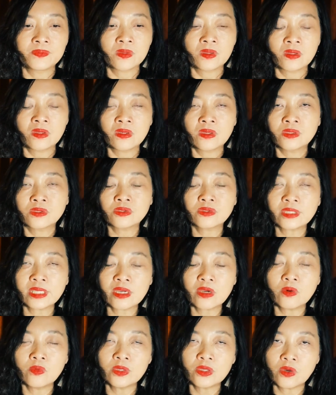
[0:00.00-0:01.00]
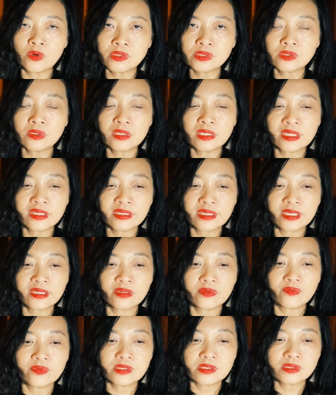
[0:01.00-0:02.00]
Today, we also learned that the
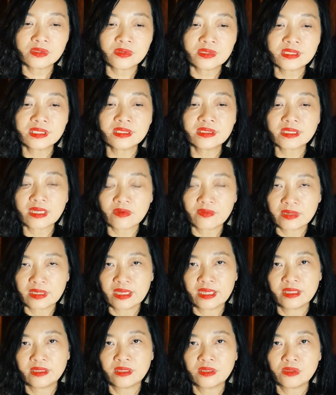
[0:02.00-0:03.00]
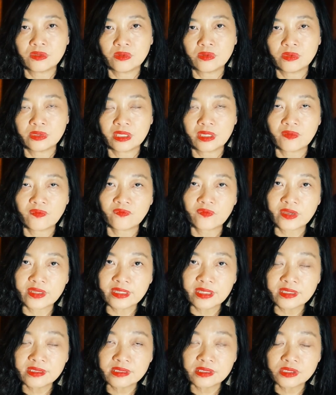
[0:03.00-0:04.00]
resources are related to the
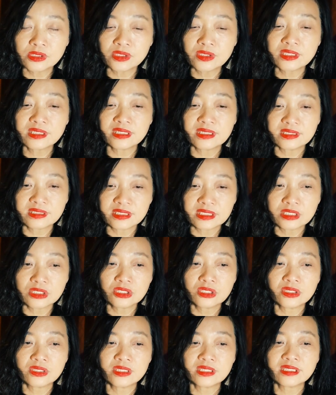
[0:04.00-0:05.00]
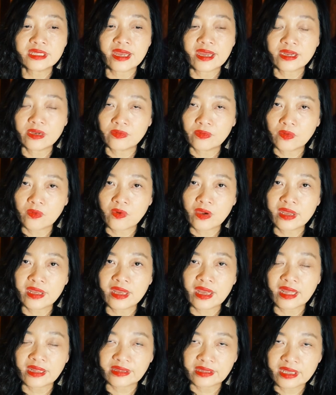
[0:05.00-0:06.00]
financial decisions and require
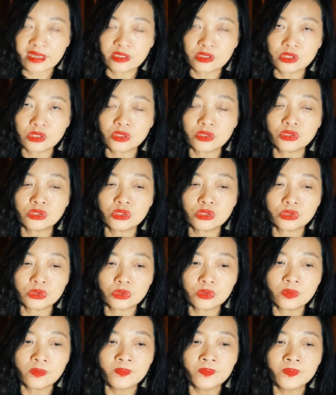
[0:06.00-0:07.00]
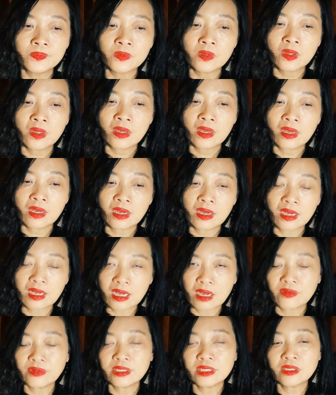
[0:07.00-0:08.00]
attention to
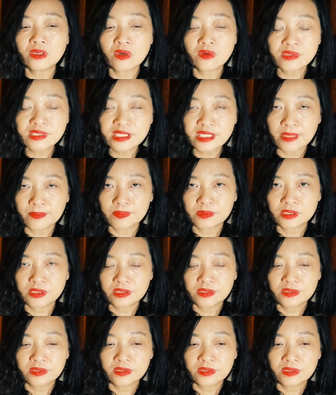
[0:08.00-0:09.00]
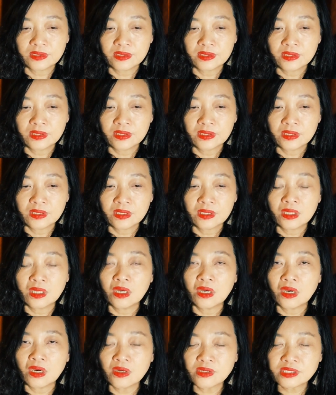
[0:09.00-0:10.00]
accounting concept.
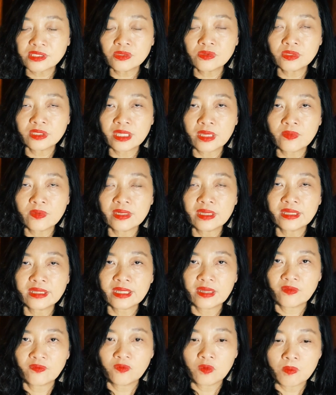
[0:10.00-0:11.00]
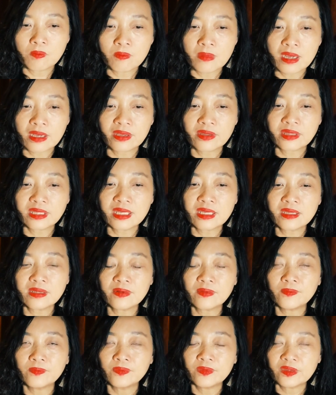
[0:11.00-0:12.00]
Also today we learned that for marketing,
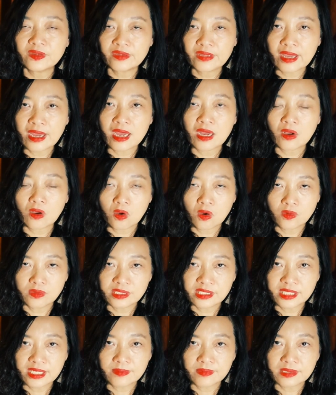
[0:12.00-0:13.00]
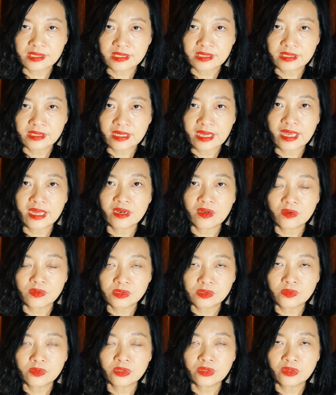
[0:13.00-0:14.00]
there are concepts, and also
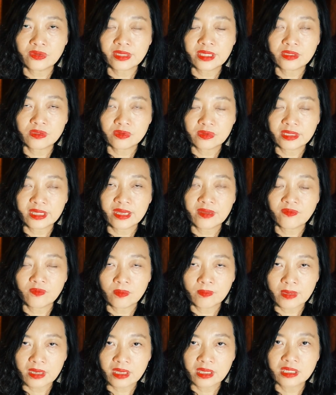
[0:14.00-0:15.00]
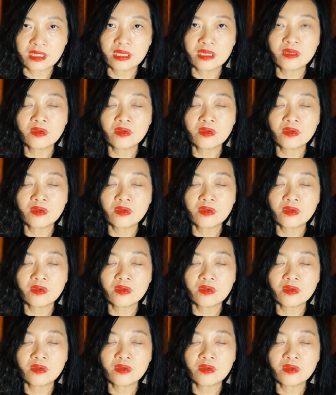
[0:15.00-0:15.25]
we know that today for marketing,